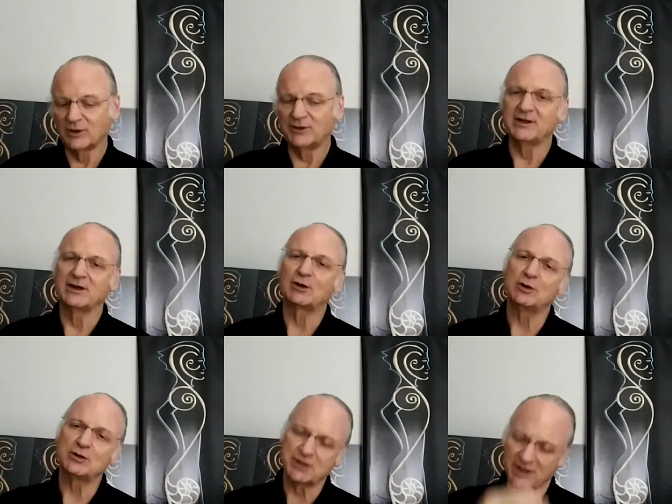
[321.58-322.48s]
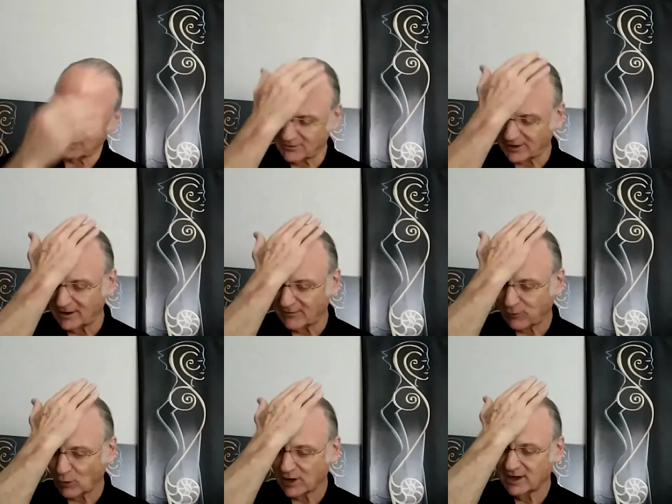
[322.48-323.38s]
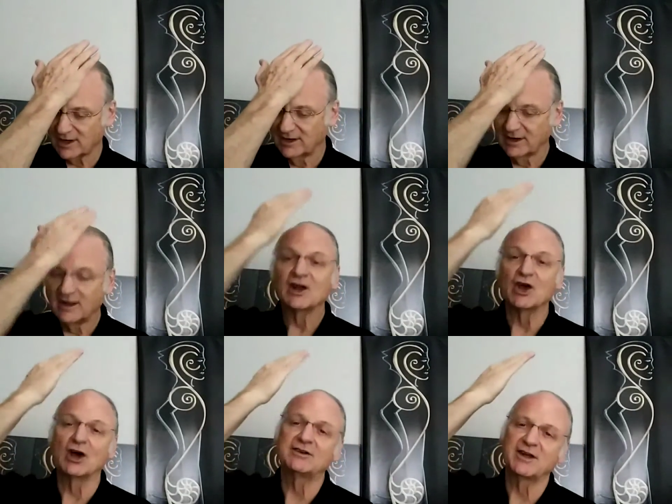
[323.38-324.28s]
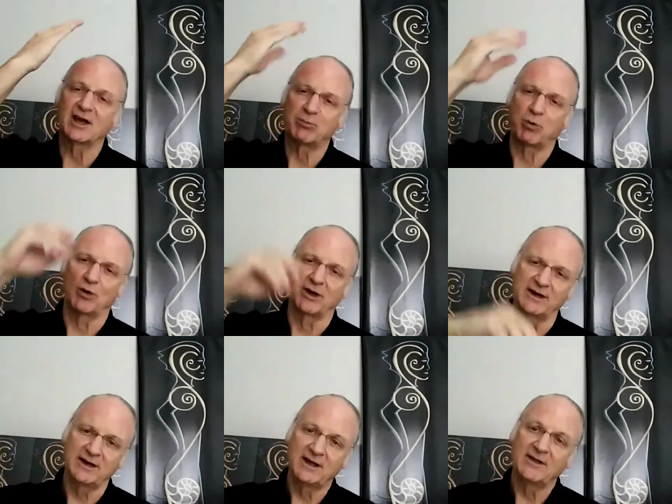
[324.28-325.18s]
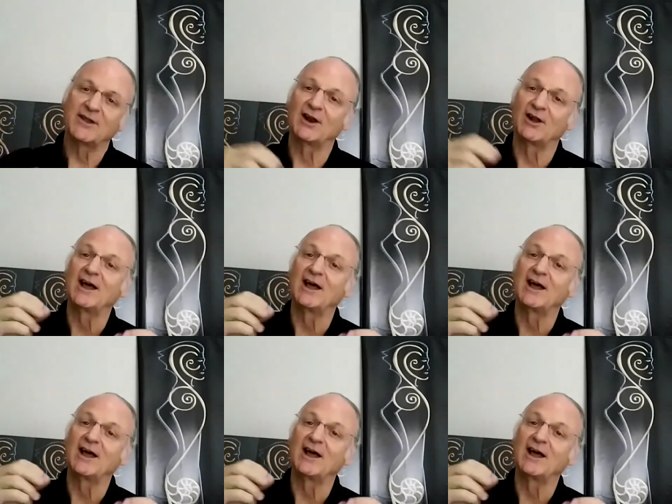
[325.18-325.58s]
with the inclusion of a forehead contact point that